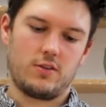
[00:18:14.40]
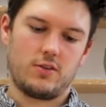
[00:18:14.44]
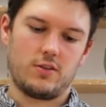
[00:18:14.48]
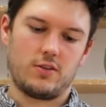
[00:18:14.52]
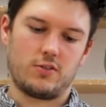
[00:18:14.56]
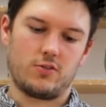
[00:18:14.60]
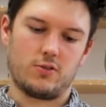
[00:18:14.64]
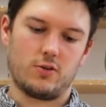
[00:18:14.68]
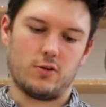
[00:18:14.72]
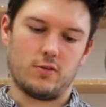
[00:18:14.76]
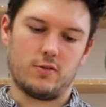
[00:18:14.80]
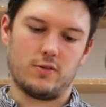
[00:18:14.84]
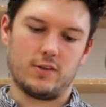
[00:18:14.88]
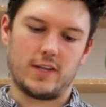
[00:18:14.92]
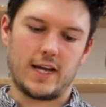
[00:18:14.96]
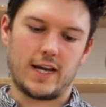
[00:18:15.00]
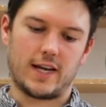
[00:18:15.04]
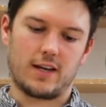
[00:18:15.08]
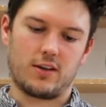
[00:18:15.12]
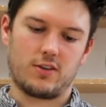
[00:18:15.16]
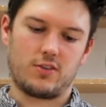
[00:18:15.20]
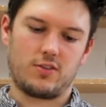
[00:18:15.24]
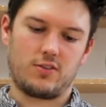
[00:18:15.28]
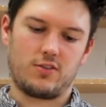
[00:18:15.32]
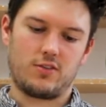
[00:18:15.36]
sort of
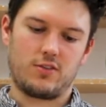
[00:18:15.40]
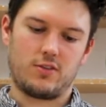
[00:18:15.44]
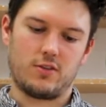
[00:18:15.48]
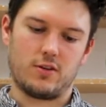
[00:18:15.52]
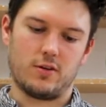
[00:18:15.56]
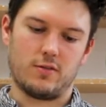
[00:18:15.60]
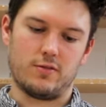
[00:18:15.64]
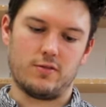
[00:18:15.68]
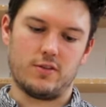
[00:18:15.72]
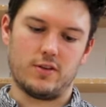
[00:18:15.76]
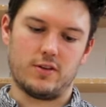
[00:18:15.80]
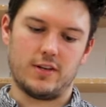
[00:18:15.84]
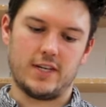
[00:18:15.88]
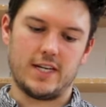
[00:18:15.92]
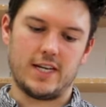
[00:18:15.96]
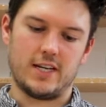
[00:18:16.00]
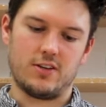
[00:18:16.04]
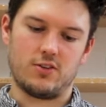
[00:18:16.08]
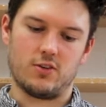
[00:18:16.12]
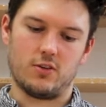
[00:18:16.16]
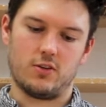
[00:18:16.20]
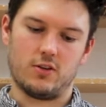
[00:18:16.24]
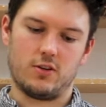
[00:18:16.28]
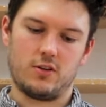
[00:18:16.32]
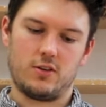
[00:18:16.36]
length of the
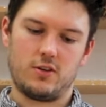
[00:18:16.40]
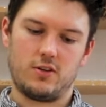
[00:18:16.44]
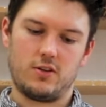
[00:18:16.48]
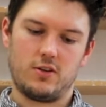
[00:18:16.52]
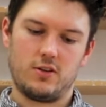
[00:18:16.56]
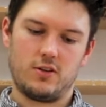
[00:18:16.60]
needle